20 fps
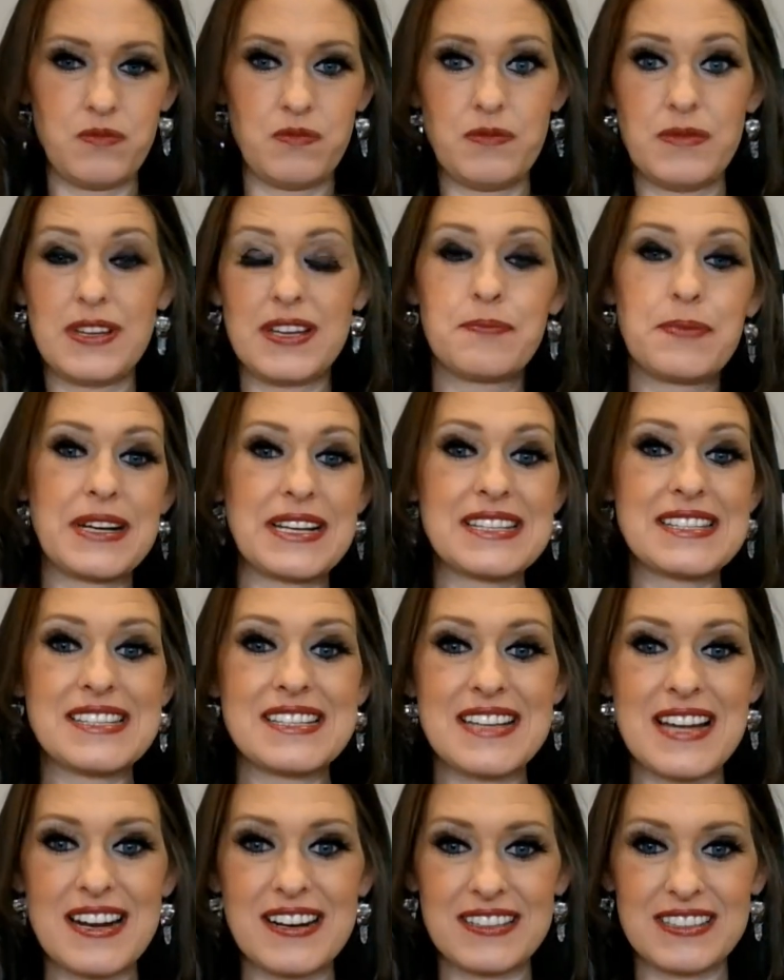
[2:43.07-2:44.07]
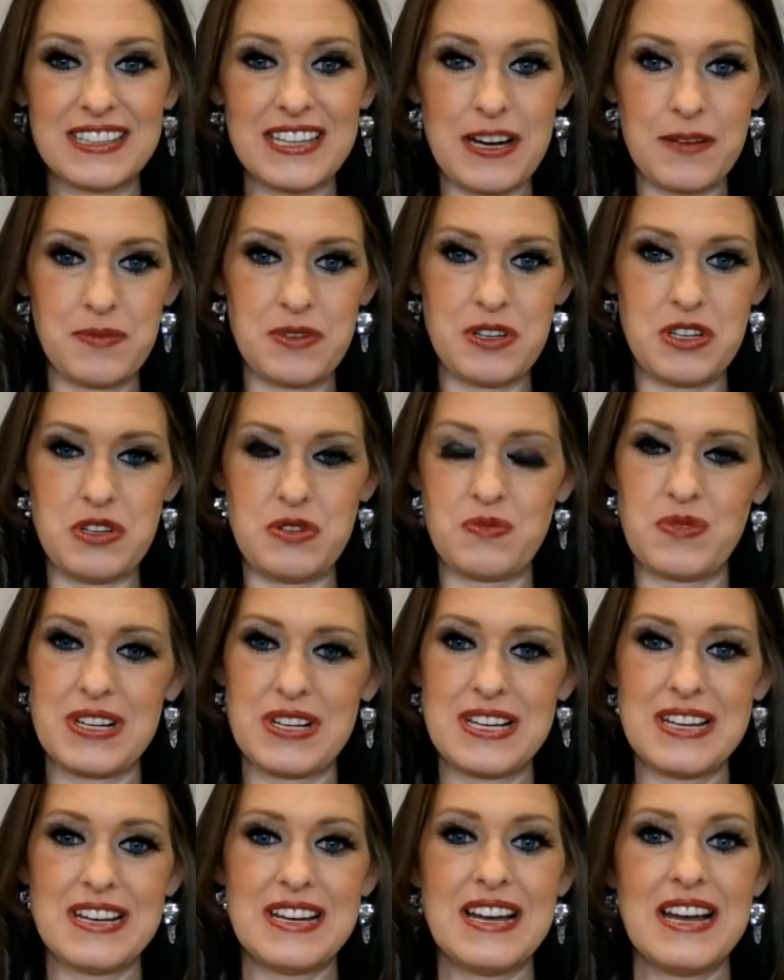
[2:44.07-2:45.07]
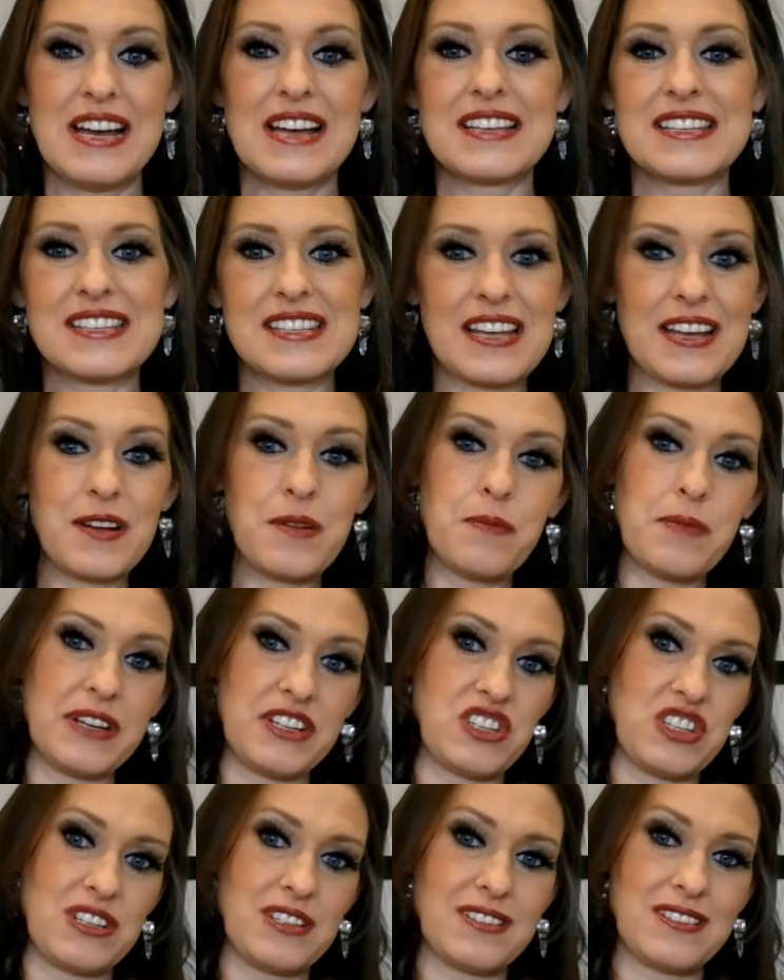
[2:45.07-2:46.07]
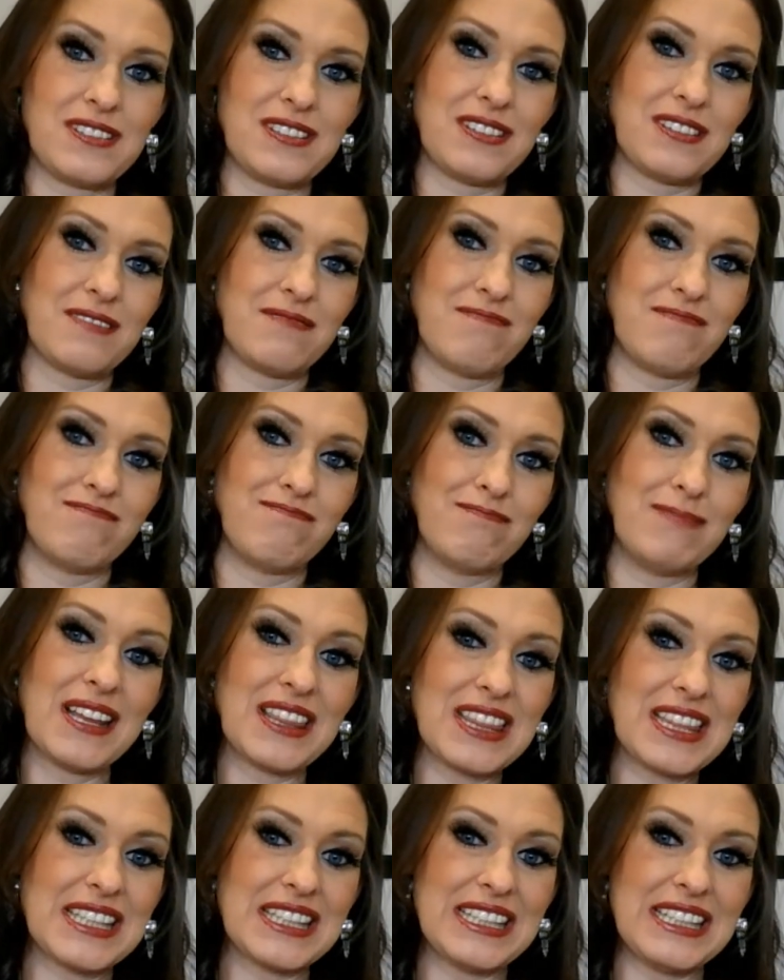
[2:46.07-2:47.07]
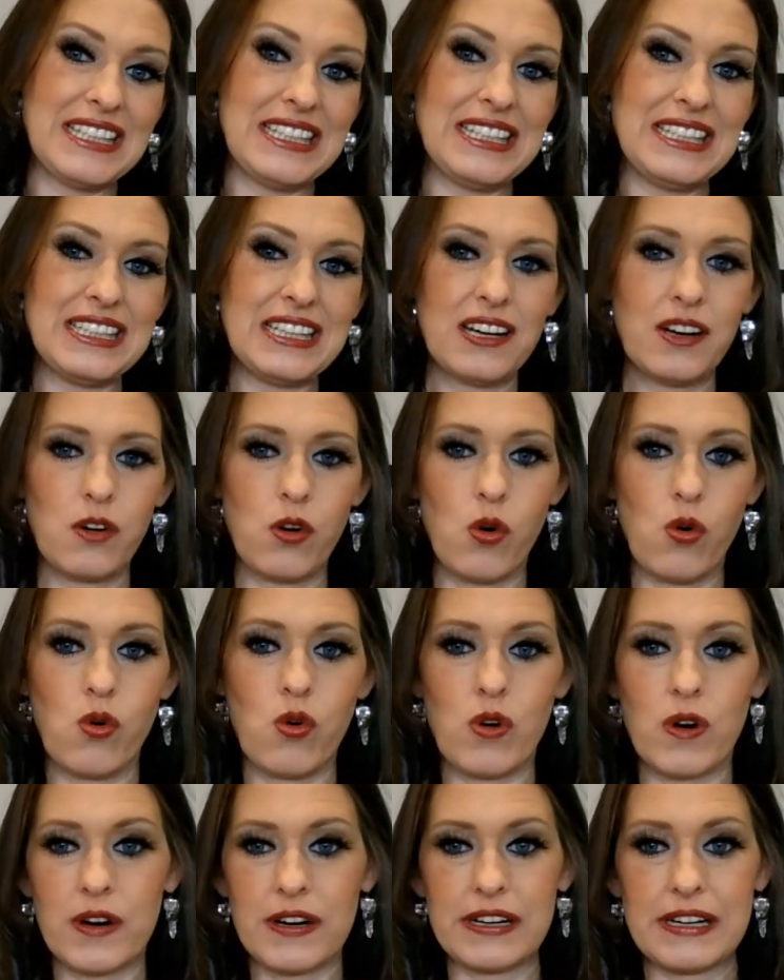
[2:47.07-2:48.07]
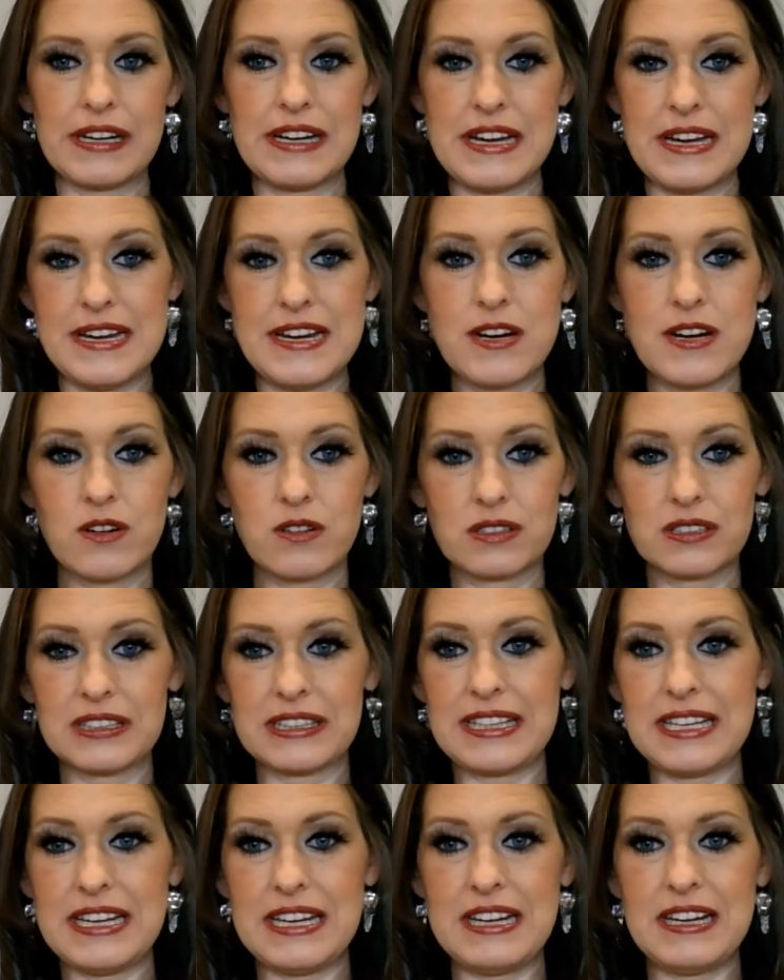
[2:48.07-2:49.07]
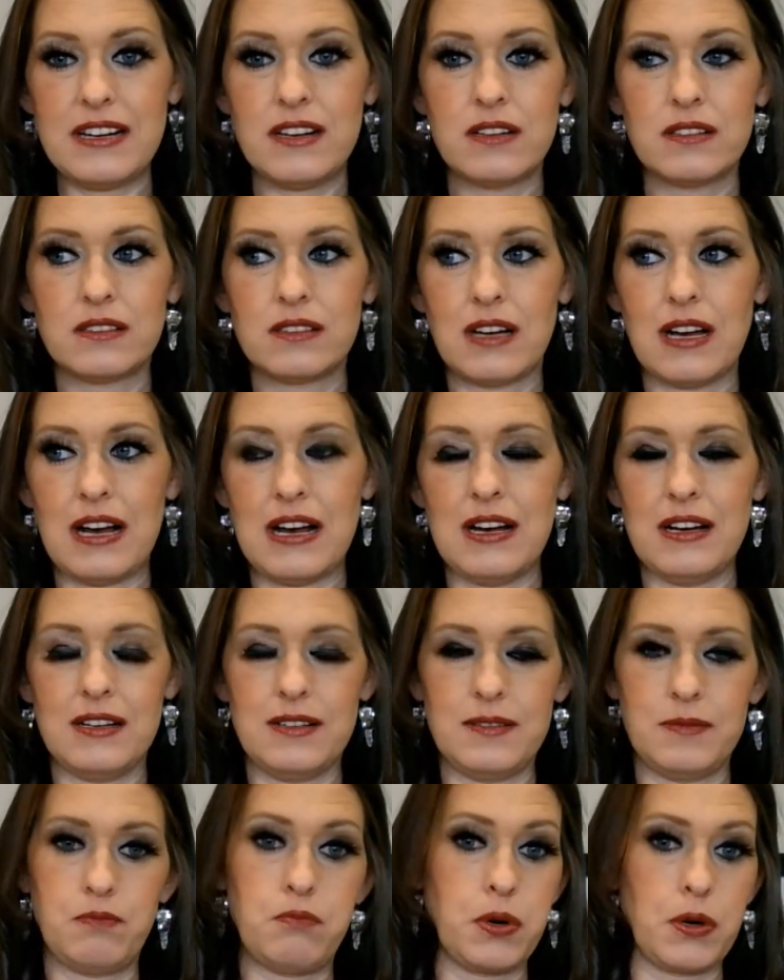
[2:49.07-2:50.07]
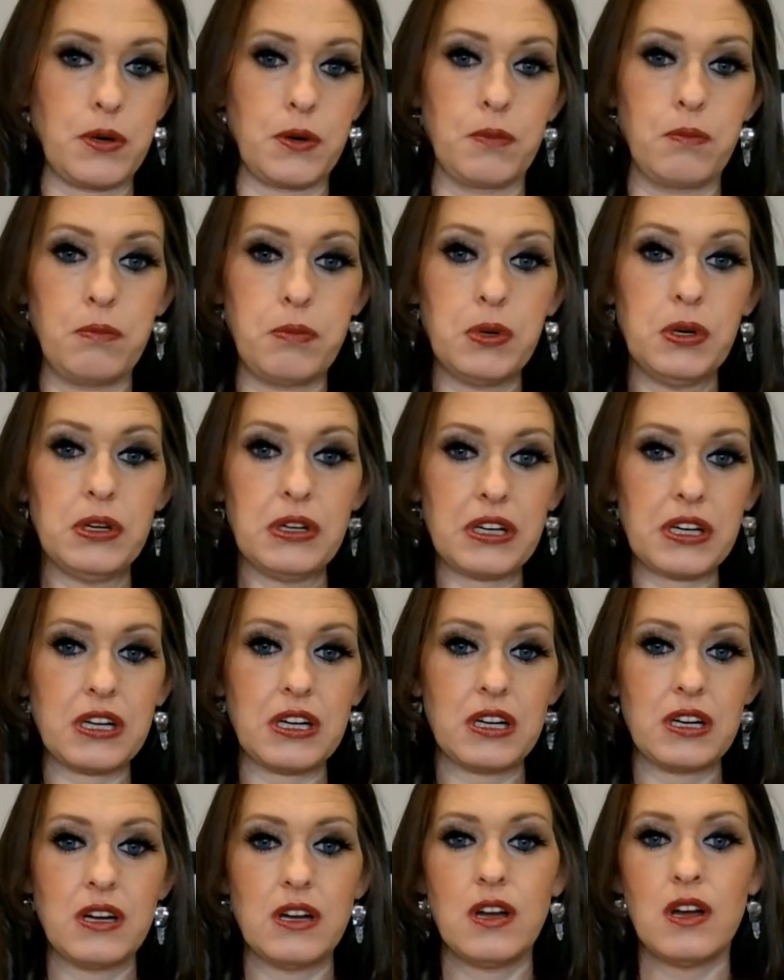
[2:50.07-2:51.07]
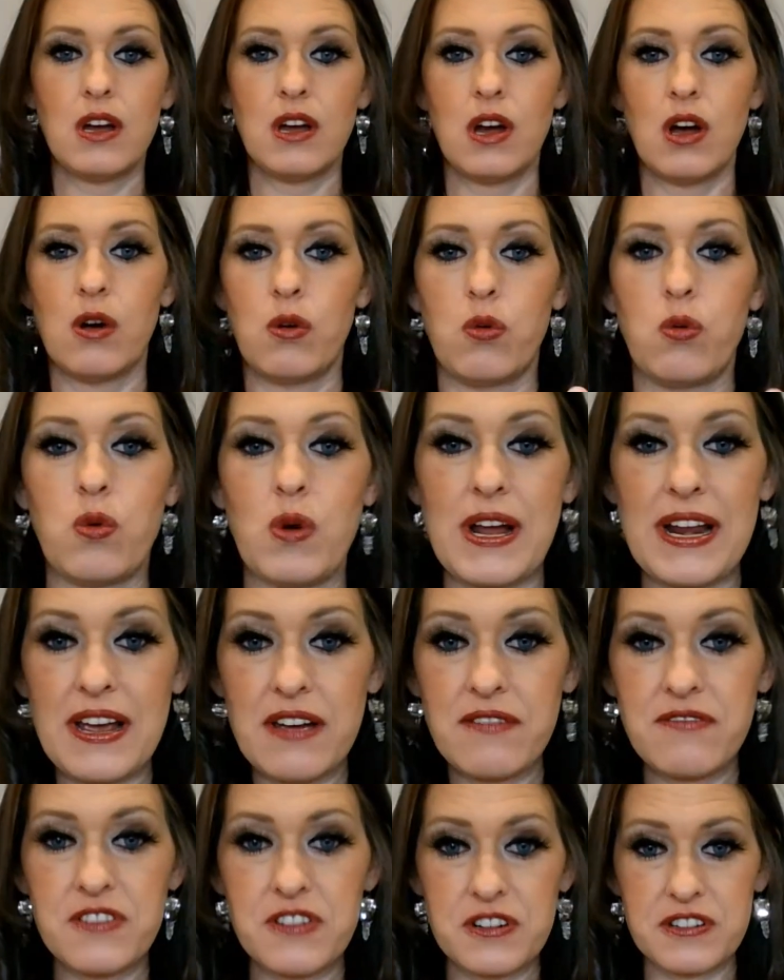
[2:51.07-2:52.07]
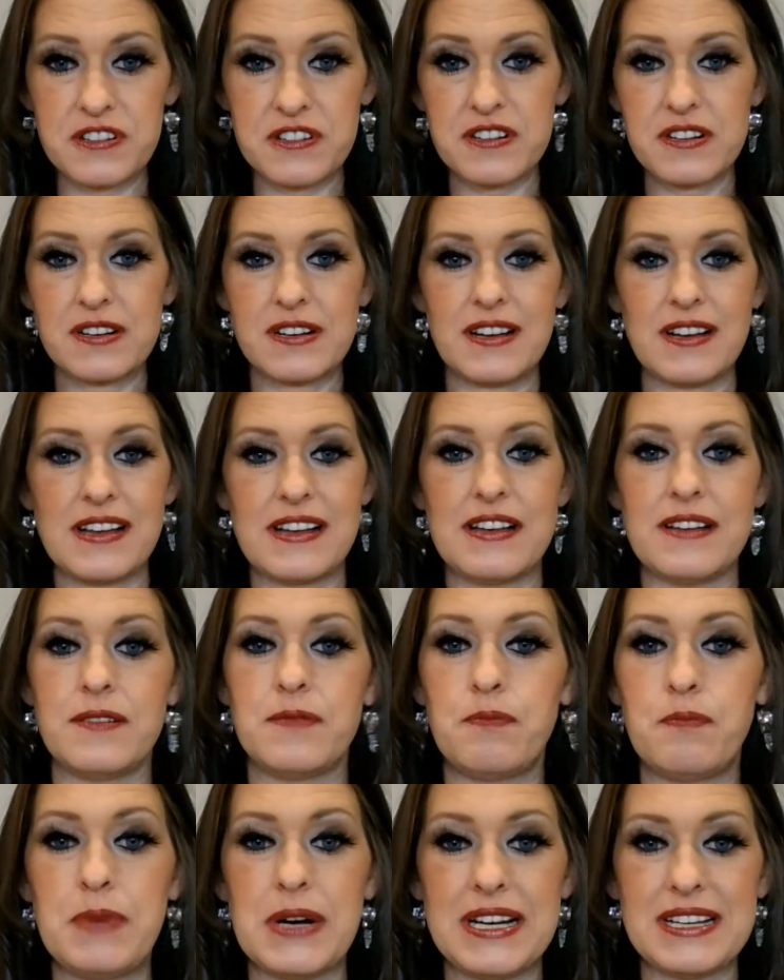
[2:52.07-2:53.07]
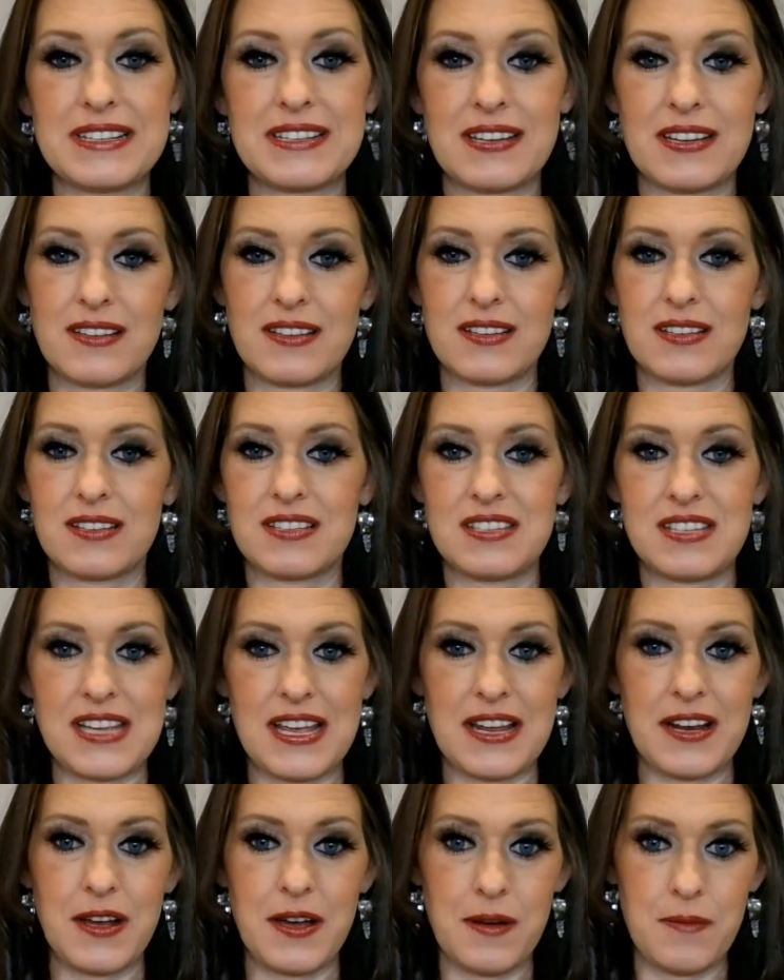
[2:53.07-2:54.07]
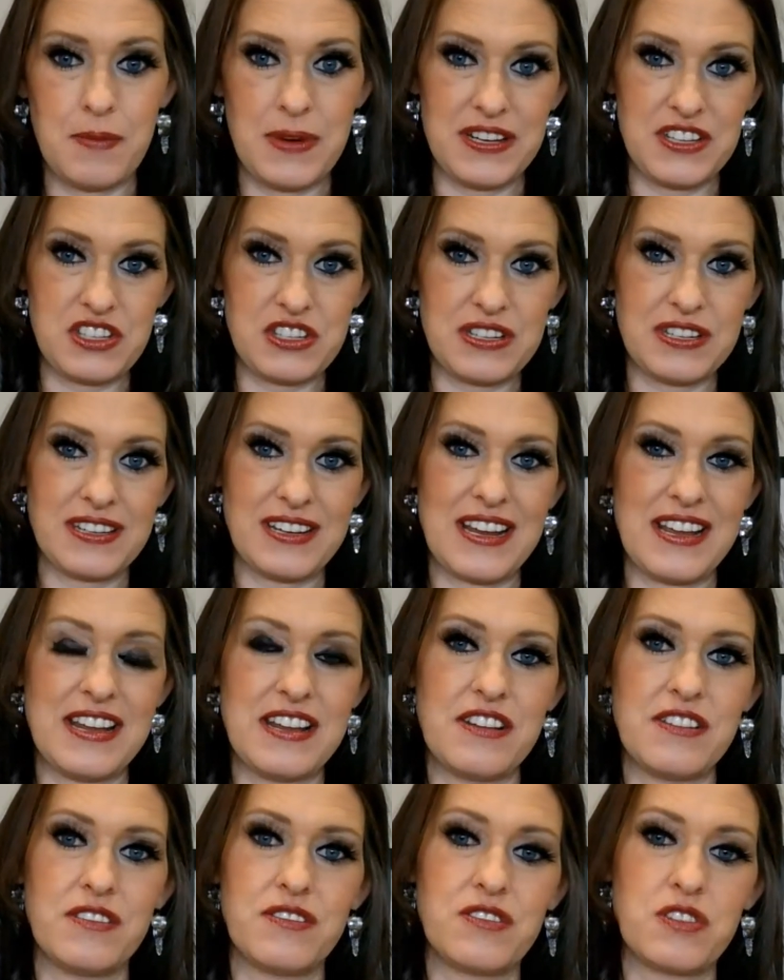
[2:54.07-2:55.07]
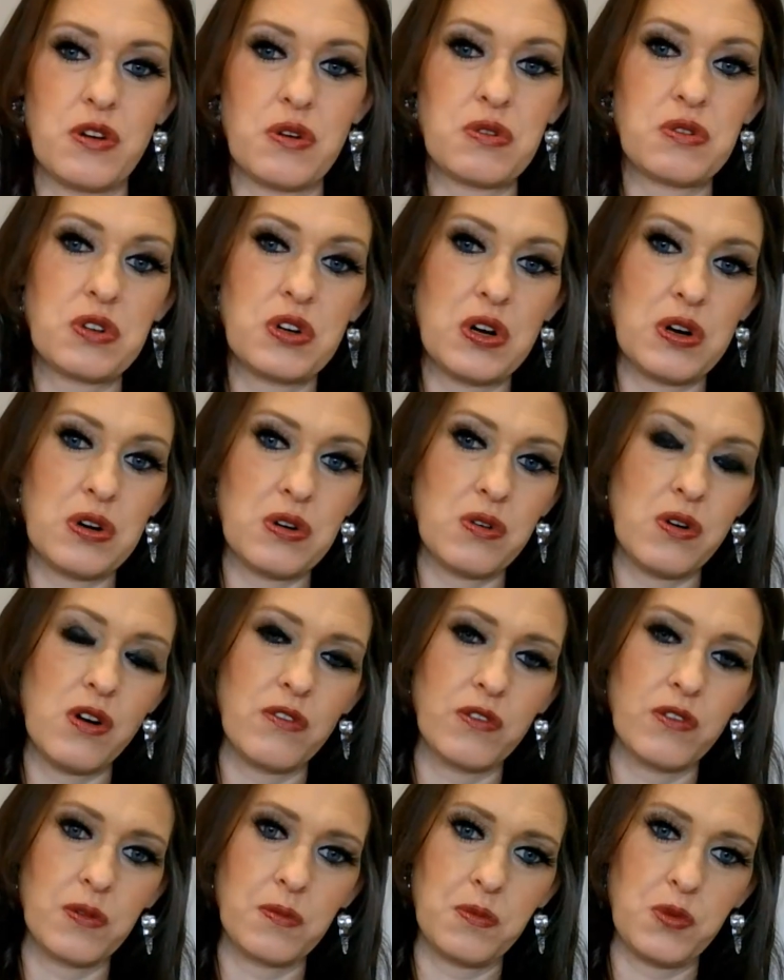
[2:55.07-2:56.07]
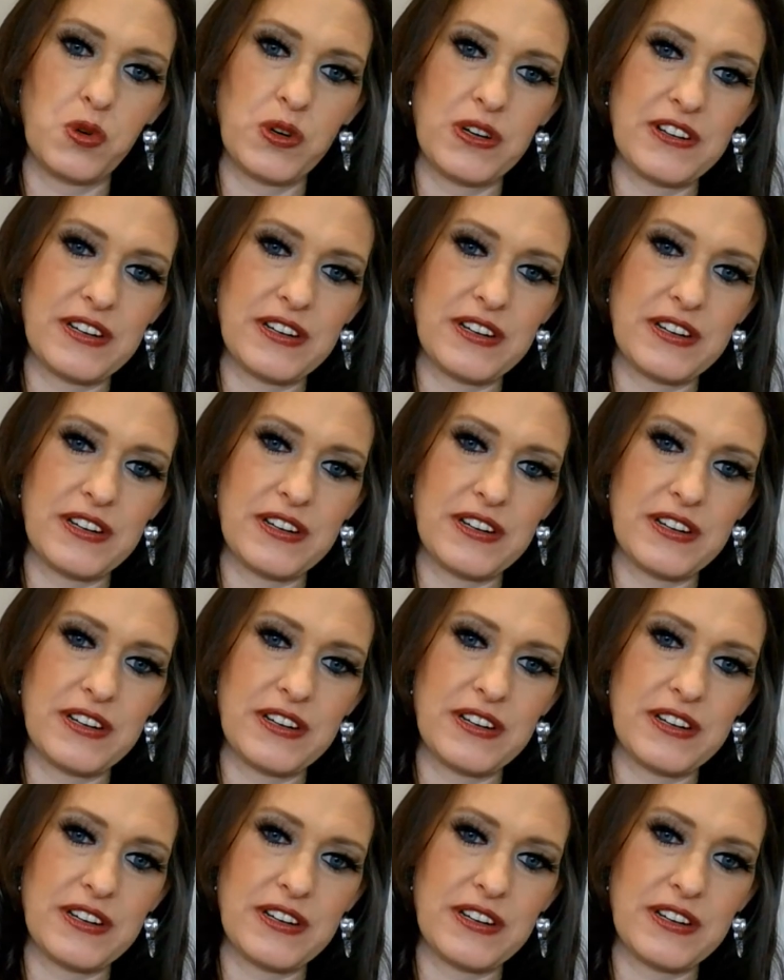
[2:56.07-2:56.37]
but it's entirely up to you. Set a budget, monthly or yearly, per book, whatever, but set a budget and don't go overboard.